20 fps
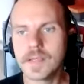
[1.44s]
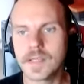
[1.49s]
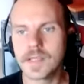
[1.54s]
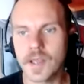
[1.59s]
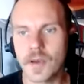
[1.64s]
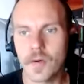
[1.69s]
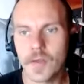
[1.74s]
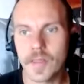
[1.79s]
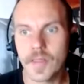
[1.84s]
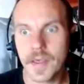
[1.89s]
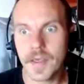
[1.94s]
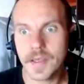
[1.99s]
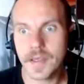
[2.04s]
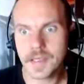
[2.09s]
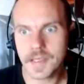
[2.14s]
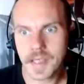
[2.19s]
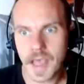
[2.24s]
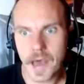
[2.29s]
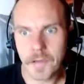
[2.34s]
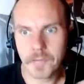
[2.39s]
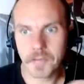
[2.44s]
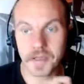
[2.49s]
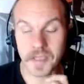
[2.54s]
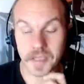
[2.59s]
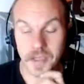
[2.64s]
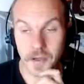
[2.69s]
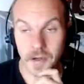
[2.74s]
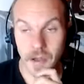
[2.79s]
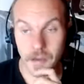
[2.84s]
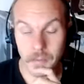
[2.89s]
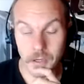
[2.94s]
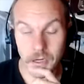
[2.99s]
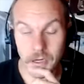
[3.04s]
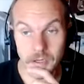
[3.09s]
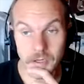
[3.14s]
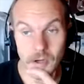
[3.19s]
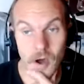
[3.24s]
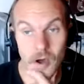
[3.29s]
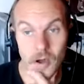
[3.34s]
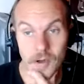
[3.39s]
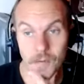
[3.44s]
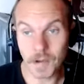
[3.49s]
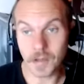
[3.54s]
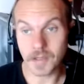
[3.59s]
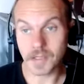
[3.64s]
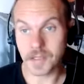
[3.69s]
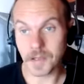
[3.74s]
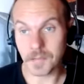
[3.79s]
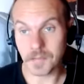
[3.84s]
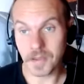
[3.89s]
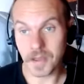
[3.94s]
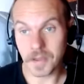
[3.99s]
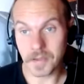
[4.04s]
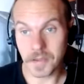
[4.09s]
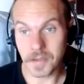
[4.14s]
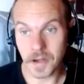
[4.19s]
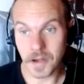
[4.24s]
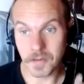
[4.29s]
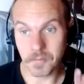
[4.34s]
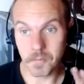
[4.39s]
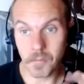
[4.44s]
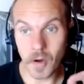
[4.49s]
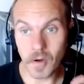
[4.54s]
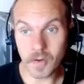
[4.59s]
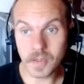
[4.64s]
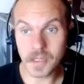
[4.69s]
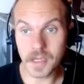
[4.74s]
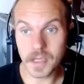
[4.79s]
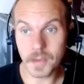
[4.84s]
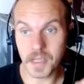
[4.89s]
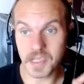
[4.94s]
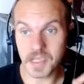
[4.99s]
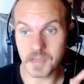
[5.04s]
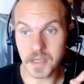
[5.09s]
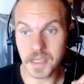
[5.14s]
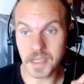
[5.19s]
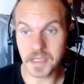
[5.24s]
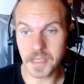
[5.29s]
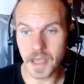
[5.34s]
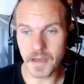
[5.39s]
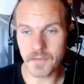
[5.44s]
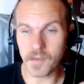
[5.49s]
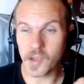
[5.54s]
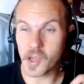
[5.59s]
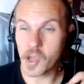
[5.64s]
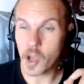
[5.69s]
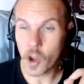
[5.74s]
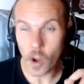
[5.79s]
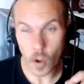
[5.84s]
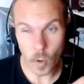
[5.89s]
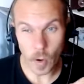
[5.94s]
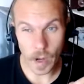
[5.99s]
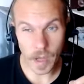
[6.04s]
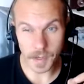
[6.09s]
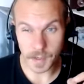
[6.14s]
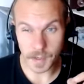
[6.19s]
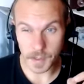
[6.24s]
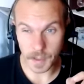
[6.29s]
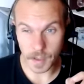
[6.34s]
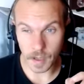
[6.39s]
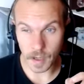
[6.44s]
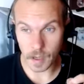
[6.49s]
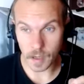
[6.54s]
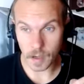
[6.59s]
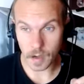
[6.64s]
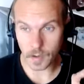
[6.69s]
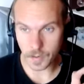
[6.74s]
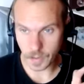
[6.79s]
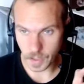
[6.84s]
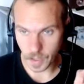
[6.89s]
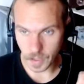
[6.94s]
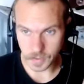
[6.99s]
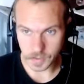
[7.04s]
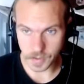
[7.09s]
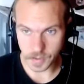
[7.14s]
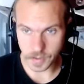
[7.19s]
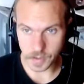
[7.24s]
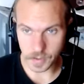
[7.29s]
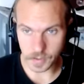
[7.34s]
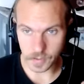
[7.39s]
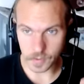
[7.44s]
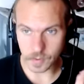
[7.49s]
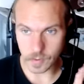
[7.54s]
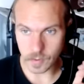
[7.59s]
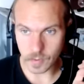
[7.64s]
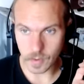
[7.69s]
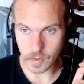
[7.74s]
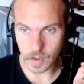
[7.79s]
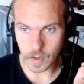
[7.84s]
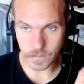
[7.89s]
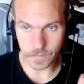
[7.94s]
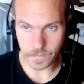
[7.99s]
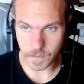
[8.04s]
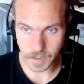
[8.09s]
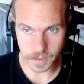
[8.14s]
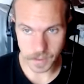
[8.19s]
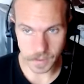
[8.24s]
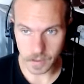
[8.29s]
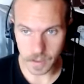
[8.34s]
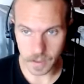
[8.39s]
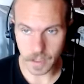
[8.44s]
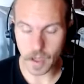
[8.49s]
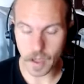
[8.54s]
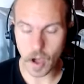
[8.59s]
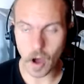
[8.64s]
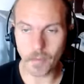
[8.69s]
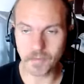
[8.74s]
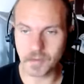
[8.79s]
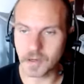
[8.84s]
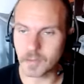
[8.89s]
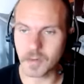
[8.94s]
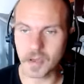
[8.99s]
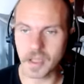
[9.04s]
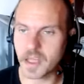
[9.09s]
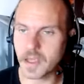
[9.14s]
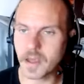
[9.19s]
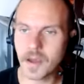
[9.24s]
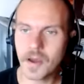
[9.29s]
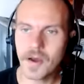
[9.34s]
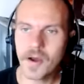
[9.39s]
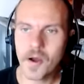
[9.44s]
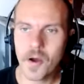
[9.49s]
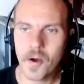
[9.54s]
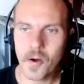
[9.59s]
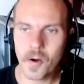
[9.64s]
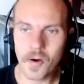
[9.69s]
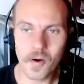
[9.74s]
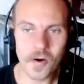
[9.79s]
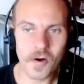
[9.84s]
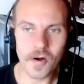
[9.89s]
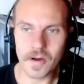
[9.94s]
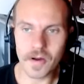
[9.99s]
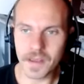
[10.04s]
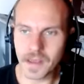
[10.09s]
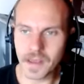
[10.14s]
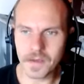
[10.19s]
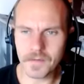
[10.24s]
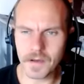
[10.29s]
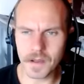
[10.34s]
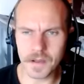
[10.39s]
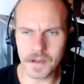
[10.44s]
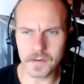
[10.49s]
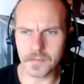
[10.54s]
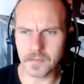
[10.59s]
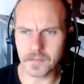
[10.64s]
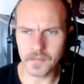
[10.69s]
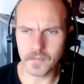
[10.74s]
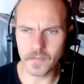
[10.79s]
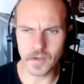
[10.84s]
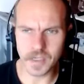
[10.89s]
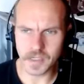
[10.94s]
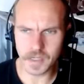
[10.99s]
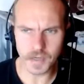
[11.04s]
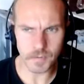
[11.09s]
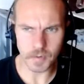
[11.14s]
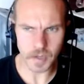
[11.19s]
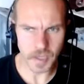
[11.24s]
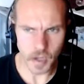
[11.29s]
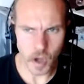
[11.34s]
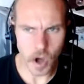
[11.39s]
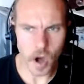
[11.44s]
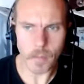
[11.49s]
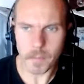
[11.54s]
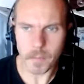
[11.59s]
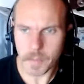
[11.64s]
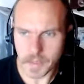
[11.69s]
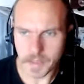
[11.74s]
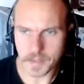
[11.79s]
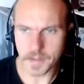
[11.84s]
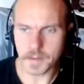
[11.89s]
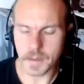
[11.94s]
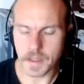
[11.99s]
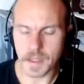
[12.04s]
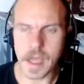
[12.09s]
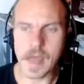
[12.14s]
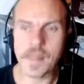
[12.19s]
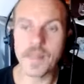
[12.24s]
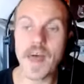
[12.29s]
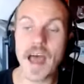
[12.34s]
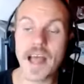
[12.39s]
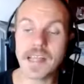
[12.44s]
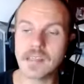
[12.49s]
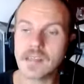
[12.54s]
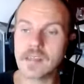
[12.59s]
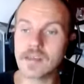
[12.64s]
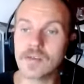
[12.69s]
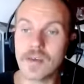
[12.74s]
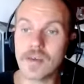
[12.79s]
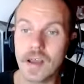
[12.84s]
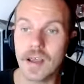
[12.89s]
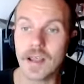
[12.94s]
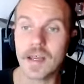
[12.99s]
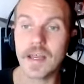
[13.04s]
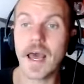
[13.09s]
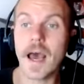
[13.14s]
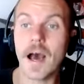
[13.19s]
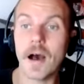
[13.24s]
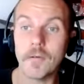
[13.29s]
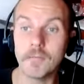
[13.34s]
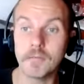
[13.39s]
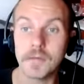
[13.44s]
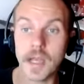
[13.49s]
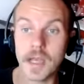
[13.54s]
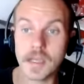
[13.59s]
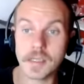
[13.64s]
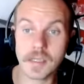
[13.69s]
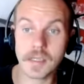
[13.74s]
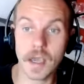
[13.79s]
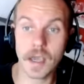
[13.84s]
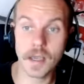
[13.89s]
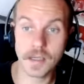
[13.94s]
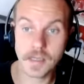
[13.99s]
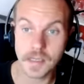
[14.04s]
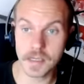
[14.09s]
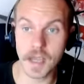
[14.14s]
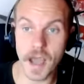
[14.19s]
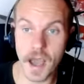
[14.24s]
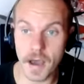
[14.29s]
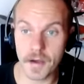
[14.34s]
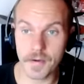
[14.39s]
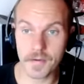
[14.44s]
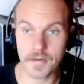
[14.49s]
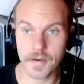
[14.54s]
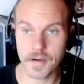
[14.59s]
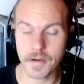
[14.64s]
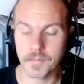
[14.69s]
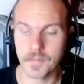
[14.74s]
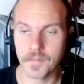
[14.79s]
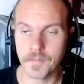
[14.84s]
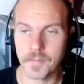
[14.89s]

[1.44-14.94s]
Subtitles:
So in this episode, I'm going to talk about something that most MSPs have no idea on how to do efficiently, optimally, or even reasonably competently, and that's train help desk staff.